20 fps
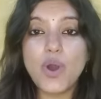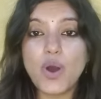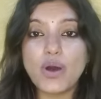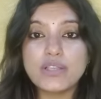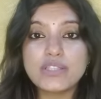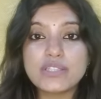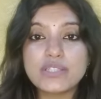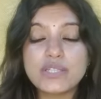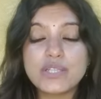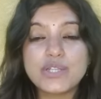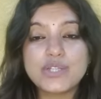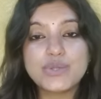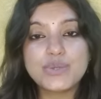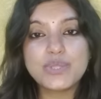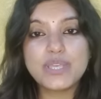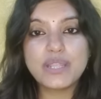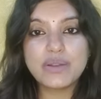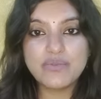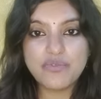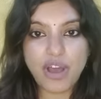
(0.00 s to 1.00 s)
cost to
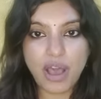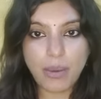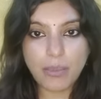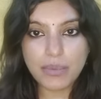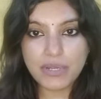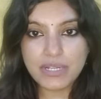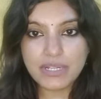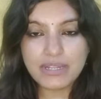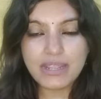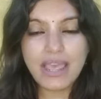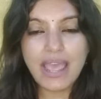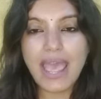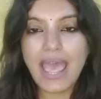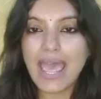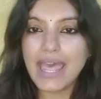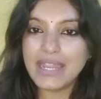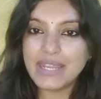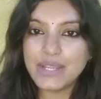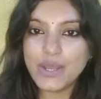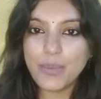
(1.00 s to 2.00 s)
the environment
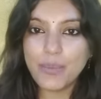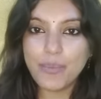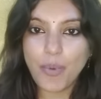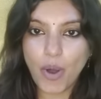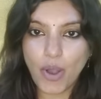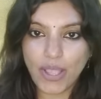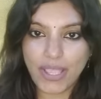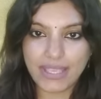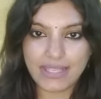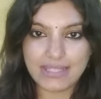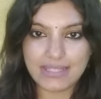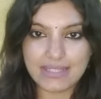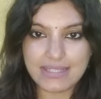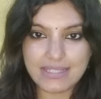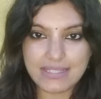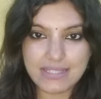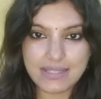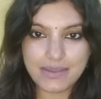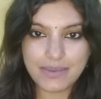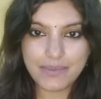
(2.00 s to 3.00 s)
and your
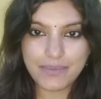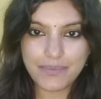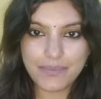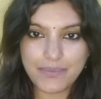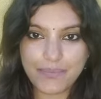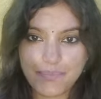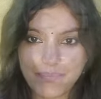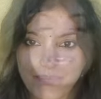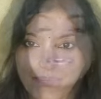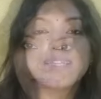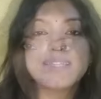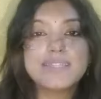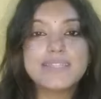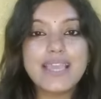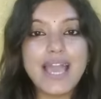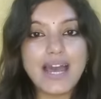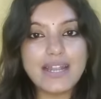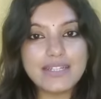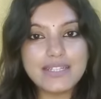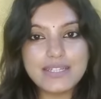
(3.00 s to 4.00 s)
pockets.
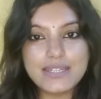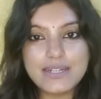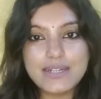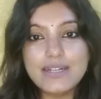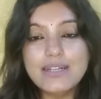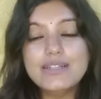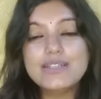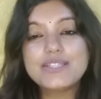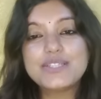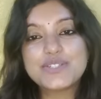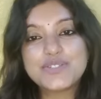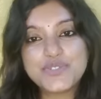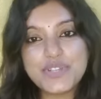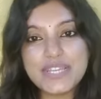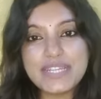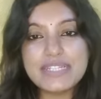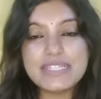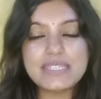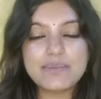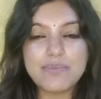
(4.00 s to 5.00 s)
The article
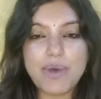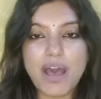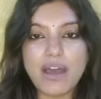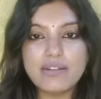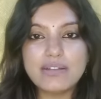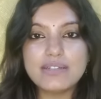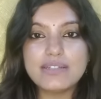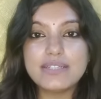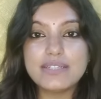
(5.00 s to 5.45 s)
Street Smart